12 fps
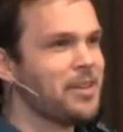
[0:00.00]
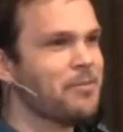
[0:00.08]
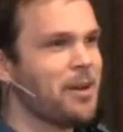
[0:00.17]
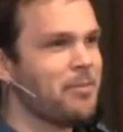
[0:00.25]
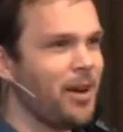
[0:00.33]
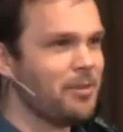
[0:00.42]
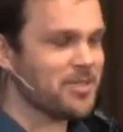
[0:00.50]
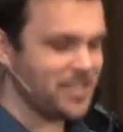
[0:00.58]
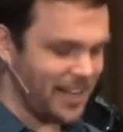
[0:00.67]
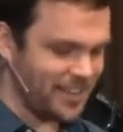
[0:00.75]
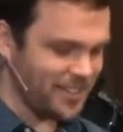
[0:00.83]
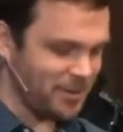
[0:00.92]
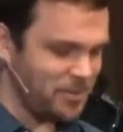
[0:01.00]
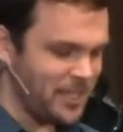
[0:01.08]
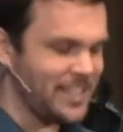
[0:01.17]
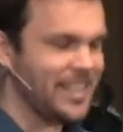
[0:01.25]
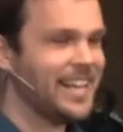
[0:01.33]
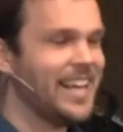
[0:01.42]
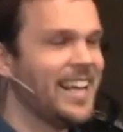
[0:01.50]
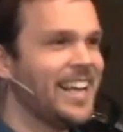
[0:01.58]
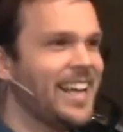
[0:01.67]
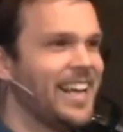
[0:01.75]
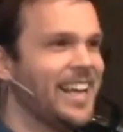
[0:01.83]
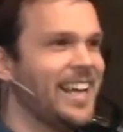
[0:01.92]
My mom's side is Armenian,
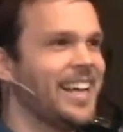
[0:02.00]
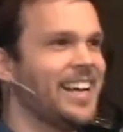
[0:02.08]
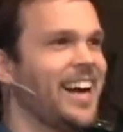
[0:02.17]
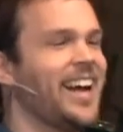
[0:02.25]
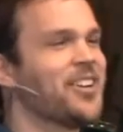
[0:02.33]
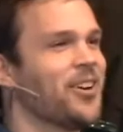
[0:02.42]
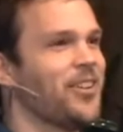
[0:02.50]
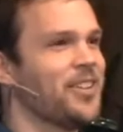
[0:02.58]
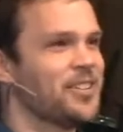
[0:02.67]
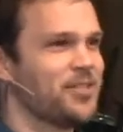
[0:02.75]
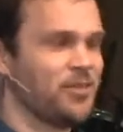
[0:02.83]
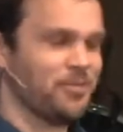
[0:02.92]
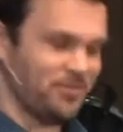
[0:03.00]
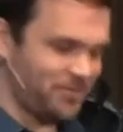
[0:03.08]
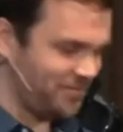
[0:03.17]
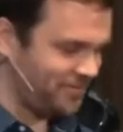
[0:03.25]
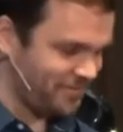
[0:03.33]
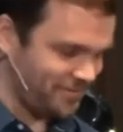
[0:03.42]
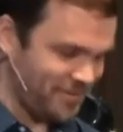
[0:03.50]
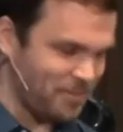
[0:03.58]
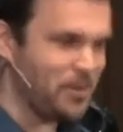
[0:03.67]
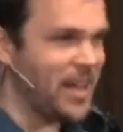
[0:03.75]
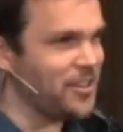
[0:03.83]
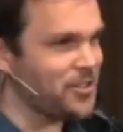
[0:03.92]
and I call this
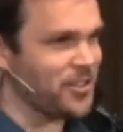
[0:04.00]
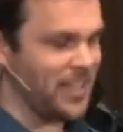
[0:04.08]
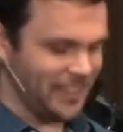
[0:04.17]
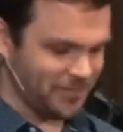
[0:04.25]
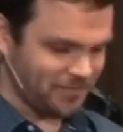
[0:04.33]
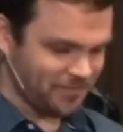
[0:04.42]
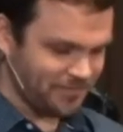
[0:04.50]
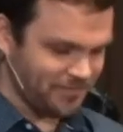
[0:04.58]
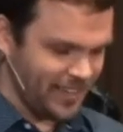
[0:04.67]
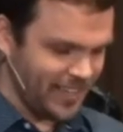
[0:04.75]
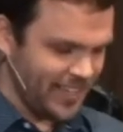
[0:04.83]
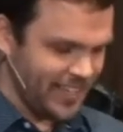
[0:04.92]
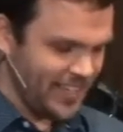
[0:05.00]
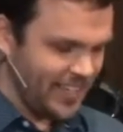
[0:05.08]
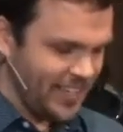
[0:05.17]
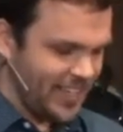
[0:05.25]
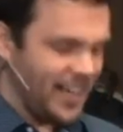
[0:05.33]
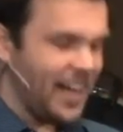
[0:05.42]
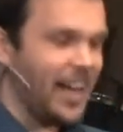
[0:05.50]
bantering. I